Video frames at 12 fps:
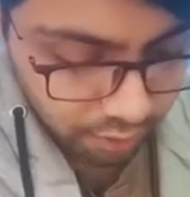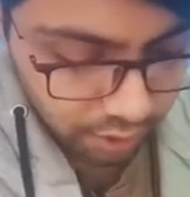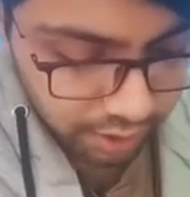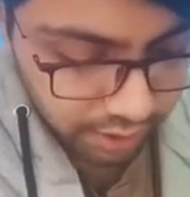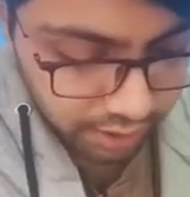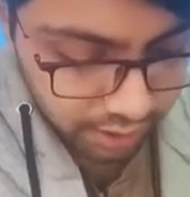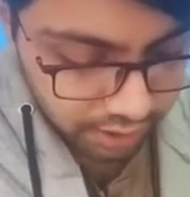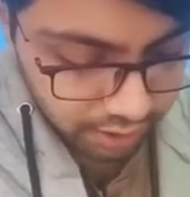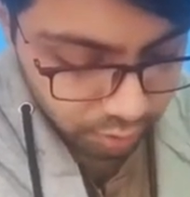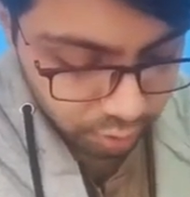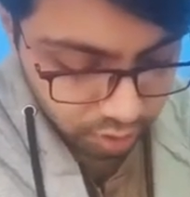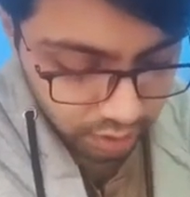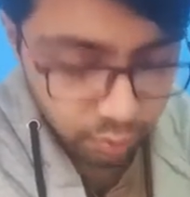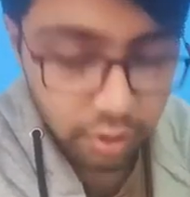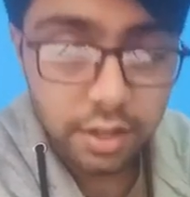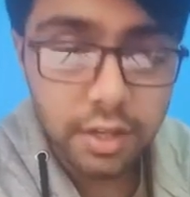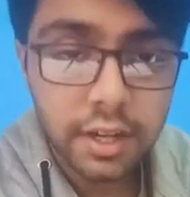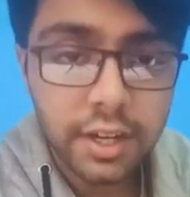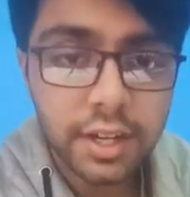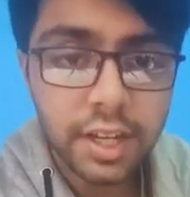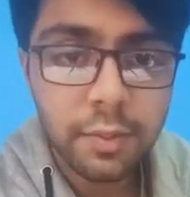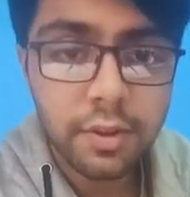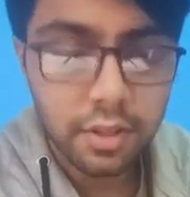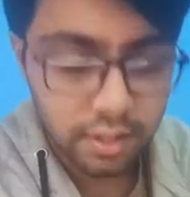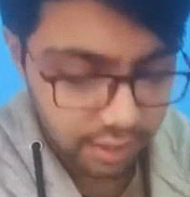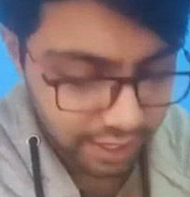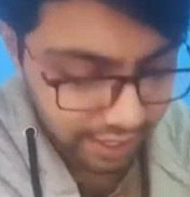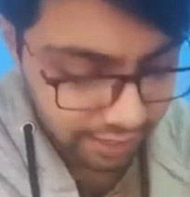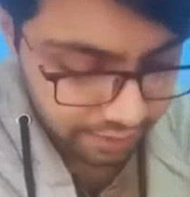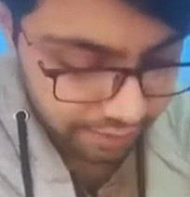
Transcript: or it's an ultrasonogram, or it's a DMS scan.